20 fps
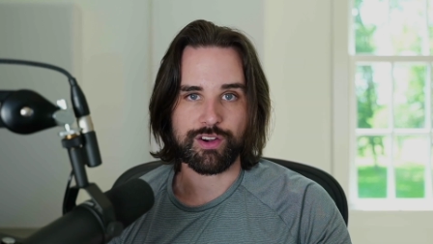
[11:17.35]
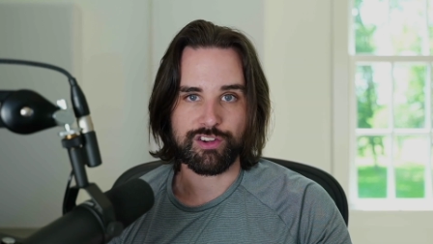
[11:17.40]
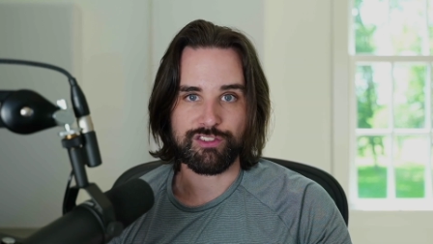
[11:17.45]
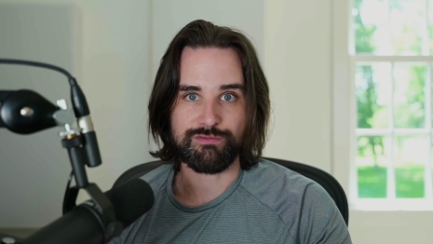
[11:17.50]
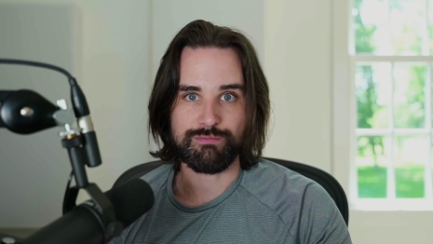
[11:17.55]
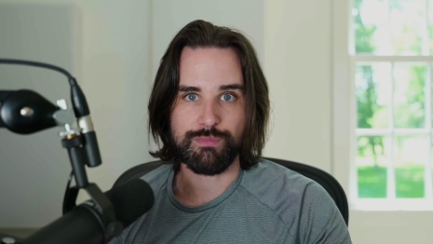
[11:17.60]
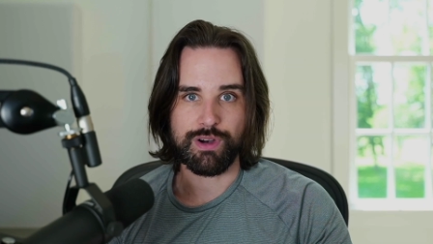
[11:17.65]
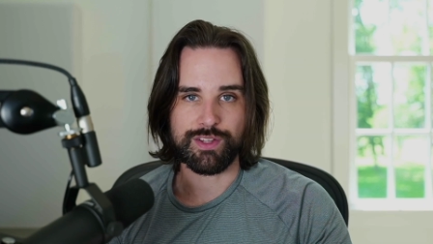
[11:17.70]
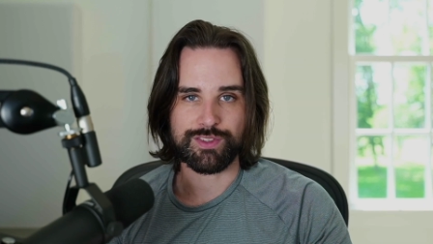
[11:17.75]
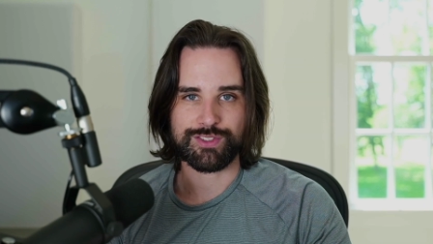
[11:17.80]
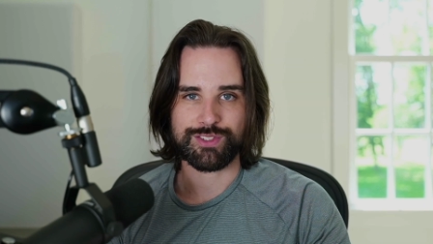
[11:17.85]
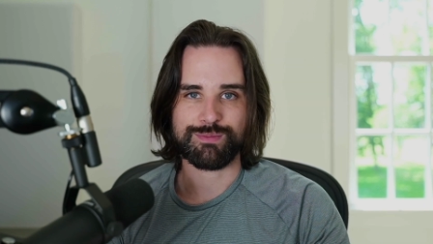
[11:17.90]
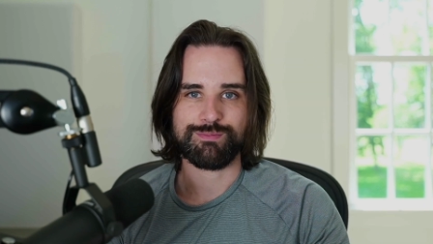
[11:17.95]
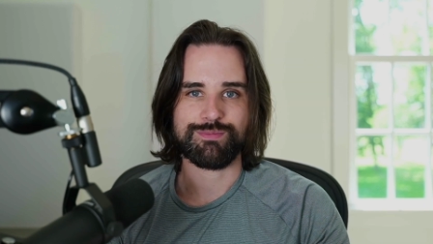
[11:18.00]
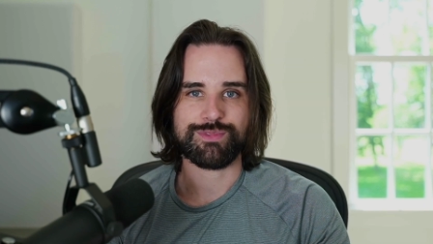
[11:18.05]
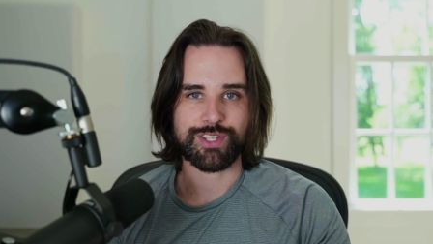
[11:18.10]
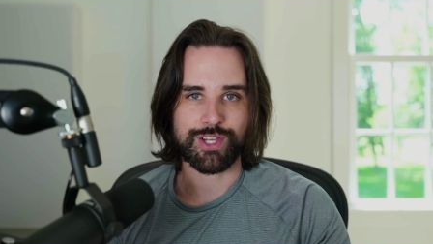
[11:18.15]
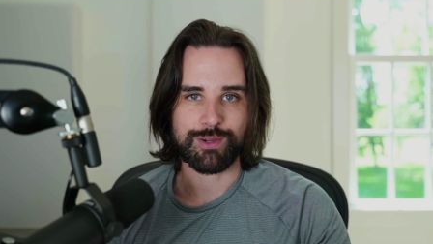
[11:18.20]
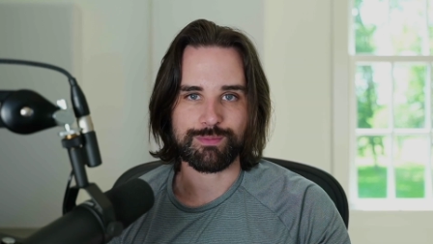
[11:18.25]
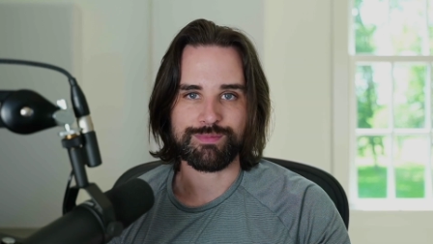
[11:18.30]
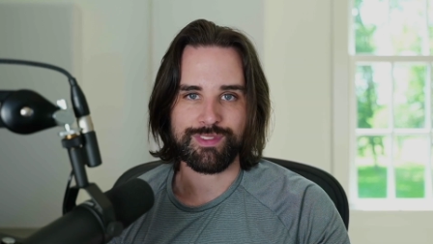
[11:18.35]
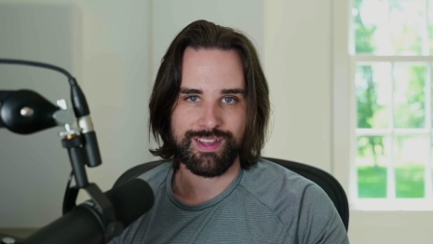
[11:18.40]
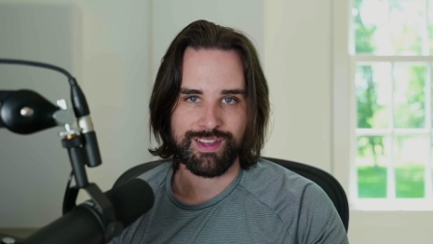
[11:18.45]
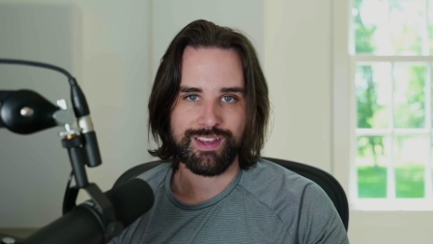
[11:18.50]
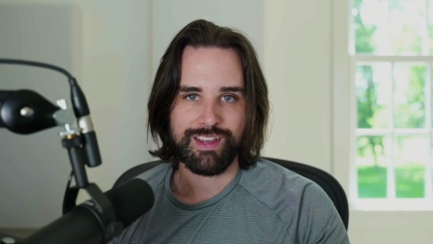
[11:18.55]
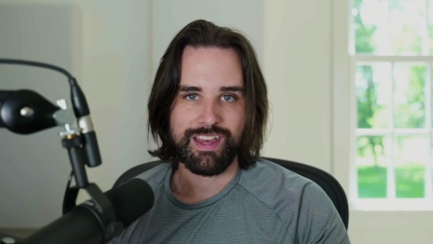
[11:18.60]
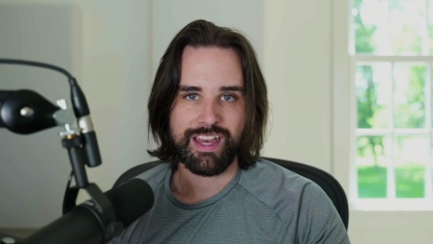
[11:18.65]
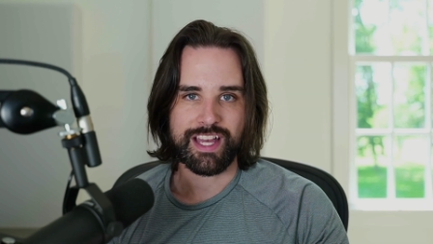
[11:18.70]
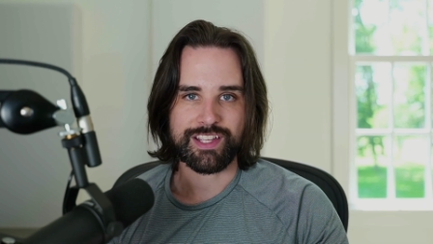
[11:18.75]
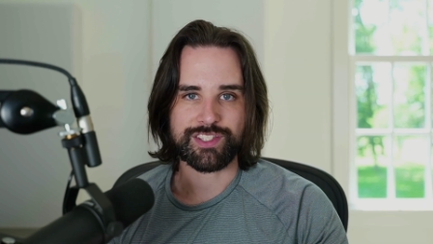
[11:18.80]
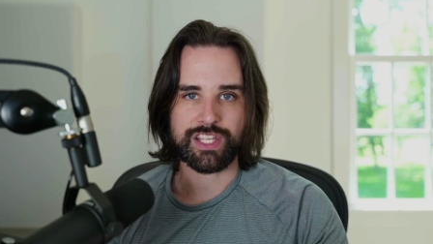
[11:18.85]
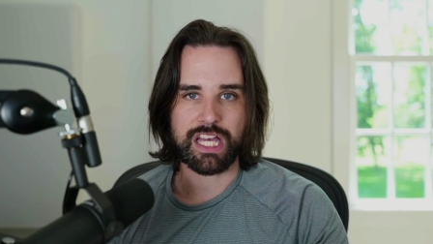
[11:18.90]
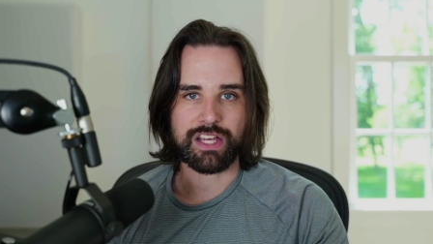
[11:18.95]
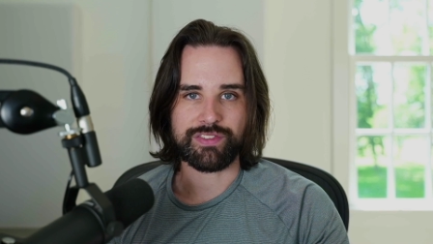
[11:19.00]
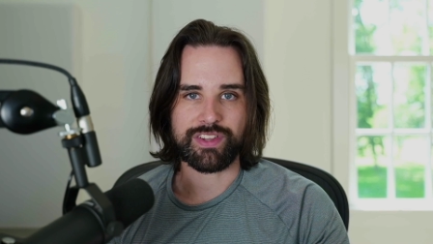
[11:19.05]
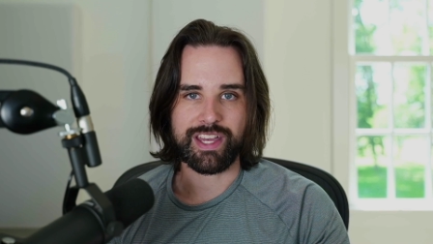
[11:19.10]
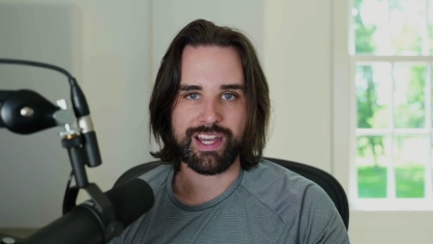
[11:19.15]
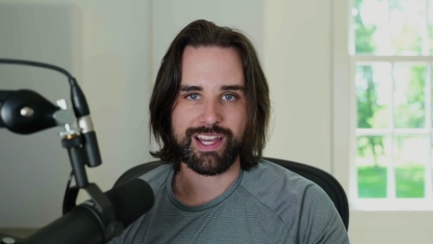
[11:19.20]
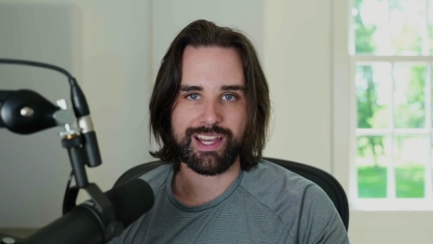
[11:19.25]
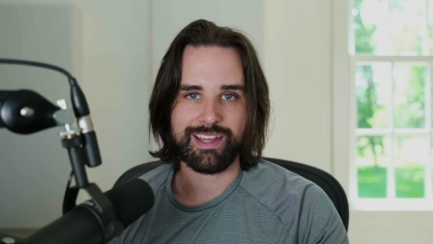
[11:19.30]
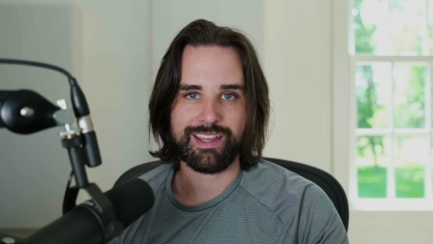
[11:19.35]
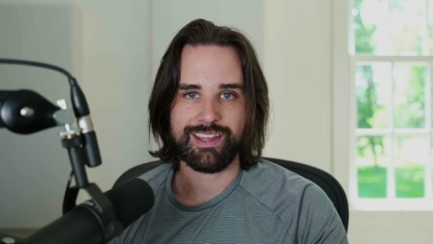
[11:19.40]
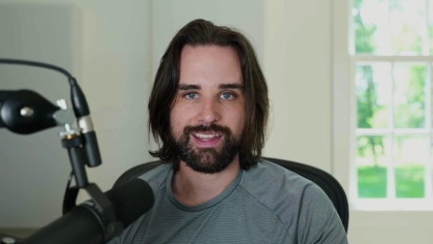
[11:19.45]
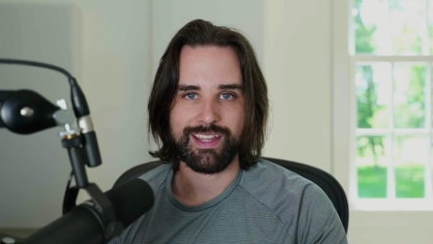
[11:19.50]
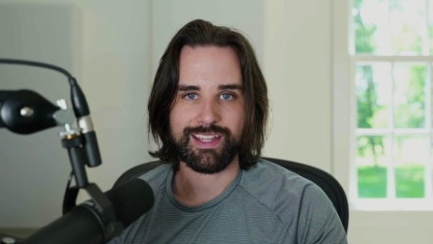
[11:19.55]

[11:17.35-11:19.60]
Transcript: of months. So that's all I've got.